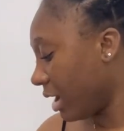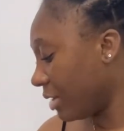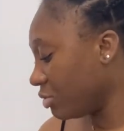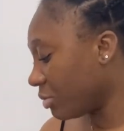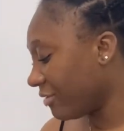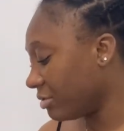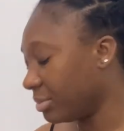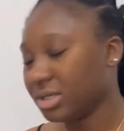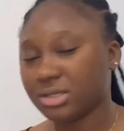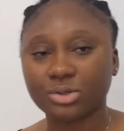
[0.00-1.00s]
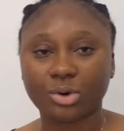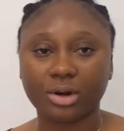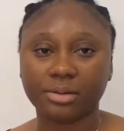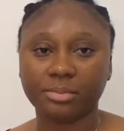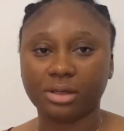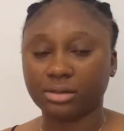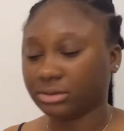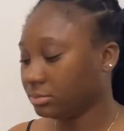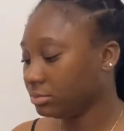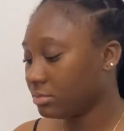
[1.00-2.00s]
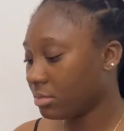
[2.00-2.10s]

i don't know why everybody's calling me hmm?